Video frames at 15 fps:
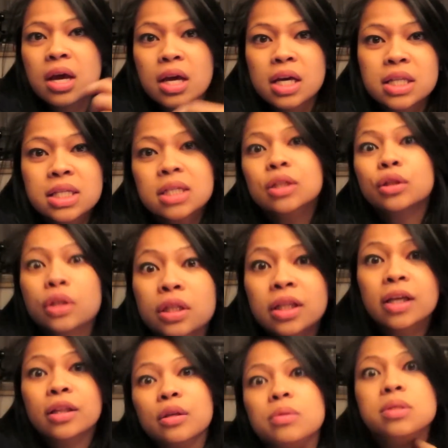it didn't look
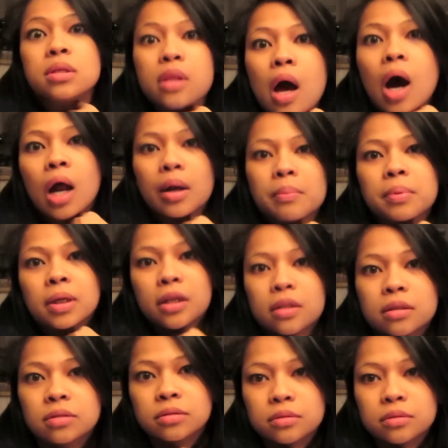like there was a lot, but